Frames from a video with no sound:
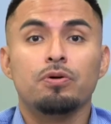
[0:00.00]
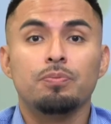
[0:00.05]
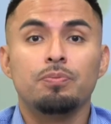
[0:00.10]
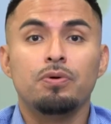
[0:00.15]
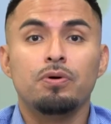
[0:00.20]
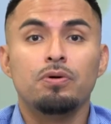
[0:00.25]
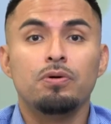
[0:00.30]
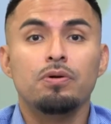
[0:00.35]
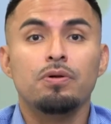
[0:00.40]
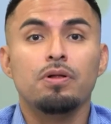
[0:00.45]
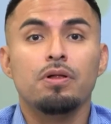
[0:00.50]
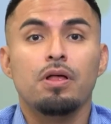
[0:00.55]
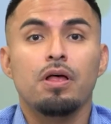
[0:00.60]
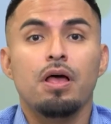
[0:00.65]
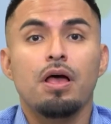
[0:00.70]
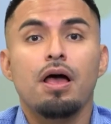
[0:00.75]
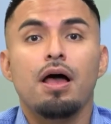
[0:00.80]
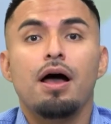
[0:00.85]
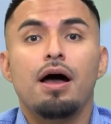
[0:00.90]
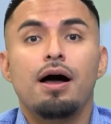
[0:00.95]
purple,
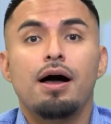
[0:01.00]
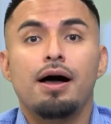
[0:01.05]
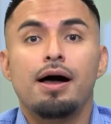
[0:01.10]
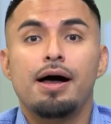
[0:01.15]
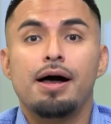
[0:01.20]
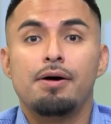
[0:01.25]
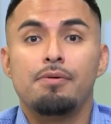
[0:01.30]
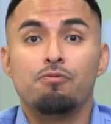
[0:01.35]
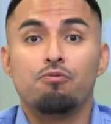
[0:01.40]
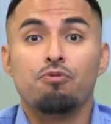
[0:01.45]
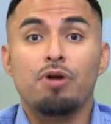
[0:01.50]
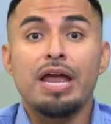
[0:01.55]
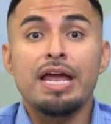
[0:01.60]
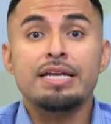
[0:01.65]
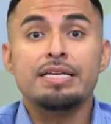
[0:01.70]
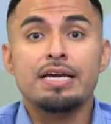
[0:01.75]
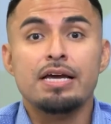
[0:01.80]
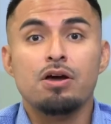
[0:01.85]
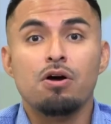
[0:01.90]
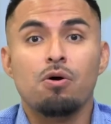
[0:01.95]

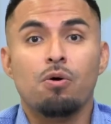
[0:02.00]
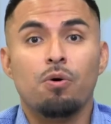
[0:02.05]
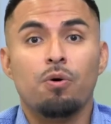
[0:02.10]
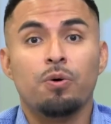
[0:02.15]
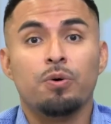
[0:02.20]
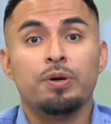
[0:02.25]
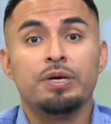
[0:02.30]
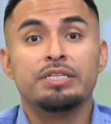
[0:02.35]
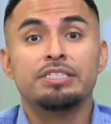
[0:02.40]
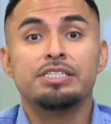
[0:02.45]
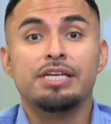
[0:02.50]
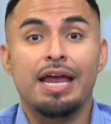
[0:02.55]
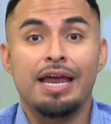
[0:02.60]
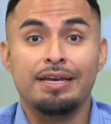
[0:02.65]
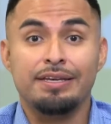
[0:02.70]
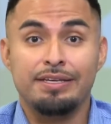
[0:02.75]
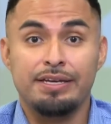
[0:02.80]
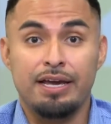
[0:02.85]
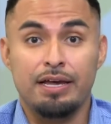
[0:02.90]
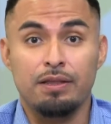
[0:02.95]
red, orange,
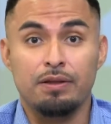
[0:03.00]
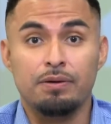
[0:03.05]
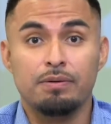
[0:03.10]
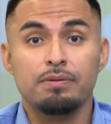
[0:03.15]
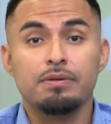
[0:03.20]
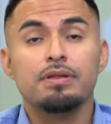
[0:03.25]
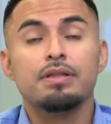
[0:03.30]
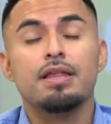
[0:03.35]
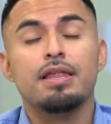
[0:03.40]
and yellow.